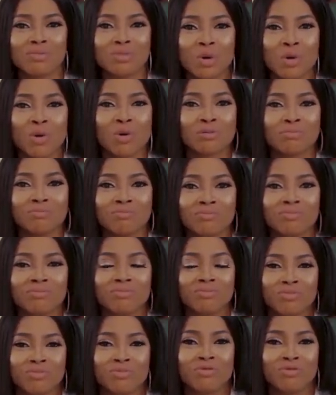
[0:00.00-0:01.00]
your
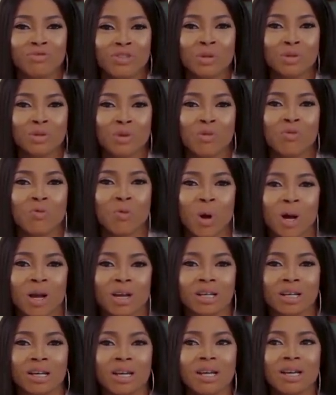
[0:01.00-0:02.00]
field of
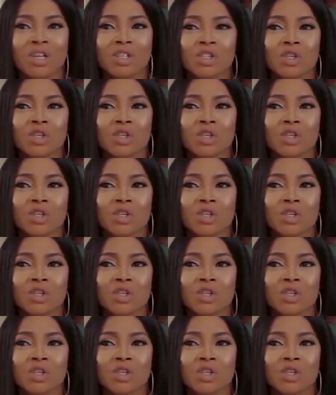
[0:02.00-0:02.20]
work.